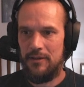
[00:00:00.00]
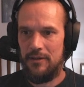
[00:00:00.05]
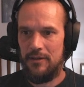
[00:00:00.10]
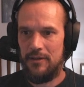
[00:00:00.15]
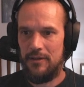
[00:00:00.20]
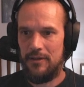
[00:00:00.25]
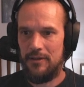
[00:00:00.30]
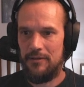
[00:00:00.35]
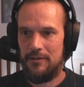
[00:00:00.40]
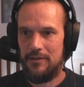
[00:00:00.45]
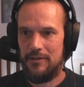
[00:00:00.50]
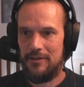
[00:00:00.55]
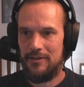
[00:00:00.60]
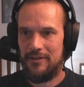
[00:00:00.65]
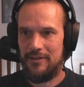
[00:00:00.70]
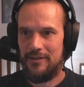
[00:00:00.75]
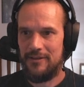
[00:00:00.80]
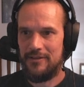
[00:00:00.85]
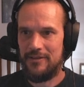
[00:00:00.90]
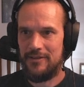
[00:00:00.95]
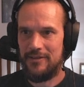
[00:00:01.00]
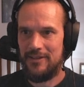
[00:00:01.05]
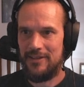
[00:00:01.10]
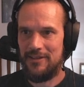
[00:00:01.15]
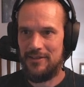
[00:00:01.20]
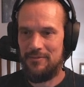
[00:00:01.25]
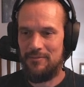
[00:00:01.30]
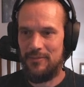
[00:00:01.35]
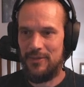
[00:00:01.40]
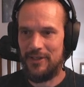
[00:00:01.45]
Oh, it
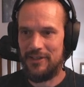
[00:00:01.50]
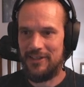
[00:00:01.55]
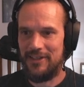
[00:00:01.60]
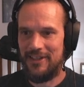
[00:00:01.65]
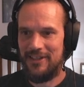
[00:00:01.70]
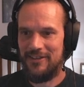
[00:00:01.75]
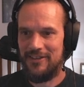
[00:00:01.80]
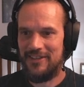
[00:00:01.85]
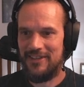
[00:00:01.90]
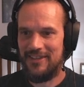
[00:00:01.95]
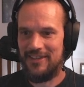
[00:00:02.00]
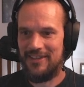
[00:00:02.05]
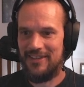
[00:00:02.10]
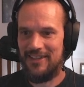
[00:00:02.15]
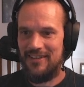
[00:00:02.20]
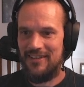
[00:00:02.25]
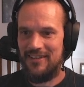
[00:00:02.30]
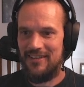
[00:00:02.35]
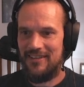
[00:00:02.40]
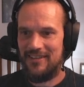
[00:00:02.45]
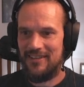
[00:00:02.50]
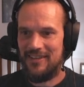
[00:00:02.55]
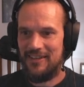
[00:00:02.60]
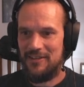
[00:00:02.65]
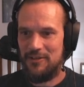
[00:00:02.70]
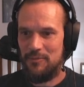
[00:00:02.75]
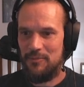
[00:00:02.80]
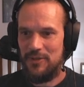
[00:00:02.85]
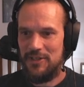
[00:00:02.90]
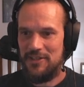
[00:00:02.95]
bugged out. Can
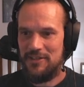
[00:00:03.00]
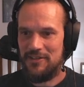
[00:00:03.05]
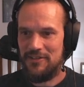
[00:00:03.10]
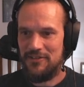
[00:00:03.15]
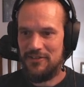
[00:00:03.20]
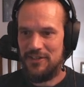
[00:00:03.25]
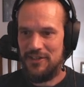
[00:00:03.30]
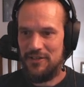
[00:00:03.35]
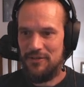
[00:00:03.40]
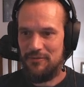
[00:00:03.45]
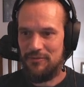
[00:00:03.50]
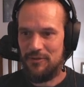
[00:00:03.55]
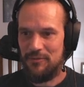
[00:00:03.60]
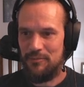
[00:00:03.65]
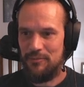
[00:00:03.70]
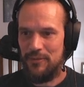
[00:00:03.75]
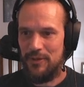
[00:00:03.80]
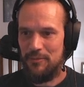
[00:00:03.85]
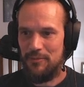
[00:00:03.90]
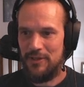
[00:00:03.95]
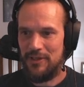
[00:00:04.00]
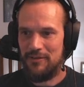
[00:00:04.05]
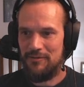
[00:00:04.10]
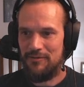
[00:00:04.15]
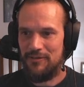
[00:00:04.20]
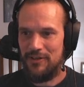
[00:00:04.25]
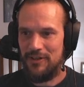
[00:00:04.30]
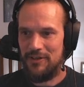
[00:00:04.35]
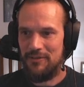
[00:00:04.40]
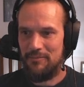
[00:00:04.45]
you please continue from public
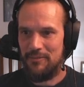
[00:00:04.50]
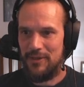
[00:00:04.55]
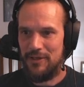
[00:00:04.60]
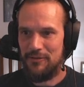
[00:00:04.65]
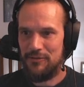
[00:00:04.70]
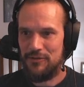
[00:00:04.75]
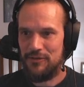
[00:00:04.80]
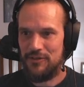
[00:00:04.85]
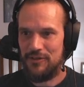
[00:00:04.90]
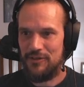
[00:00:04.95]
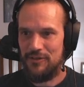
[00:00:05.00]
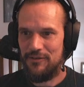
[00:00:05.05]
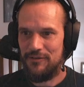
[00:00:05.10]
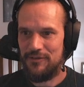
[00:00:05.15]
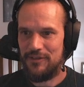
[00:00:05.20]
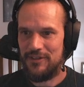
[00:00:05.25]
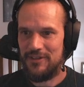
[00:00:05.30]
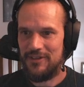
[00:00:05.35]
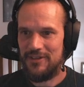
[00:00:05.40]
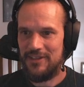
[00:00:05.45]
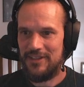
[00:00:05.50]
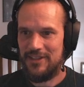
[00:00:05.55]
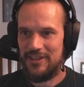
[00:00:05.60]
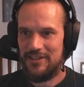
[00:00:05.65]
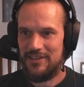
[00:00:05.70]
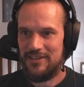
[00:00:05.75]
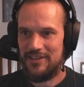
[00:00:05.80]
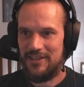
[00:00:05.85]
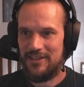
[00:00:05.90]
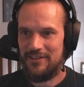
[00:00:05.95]
void mouse over,
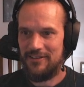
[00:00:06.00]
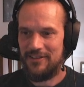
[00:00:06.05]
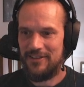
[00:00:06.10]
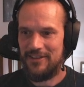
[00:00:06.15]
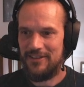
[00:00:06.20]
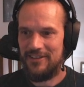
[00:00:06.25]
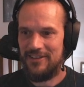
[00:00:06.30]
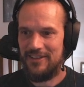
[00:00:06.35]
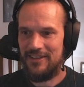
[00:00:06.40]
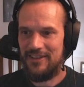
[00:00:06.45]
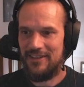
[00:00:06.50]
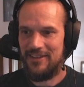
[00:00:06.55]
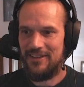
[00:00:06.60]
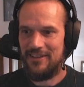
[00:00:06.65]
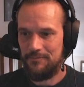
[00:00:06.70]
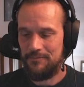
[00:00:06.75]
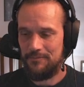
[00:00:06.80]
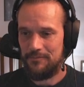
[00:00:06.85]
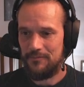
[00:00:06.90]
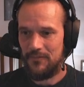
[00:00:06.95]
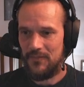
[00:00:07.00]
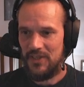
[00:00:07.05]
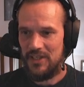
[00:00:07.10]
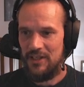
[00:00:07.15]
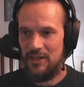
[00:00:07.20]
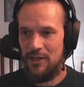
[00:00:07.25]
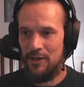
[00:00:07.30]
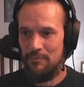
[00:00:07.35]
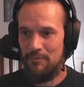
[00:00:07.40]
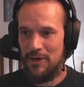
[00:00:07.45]
etc.
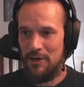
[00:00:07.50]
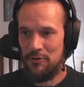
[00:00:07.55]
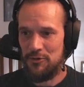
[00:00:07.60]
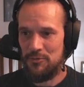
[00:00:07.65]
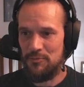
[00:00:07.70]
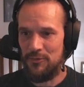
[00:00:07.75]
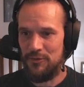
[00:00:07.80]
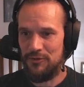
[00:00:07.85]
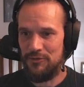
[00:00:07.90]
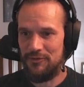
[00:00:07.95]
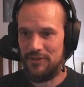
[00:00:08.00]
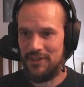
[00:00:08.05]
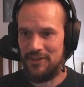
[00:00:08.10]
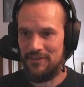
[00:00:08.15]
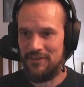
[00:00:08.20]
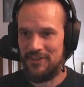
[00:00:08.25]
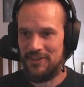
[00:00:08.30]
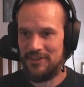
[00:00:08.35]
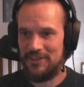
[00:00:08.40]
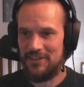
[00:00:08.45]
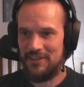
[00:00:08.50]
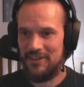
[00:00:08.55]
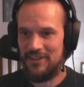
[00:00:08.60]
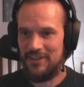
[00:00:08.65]
Mouse moved it was.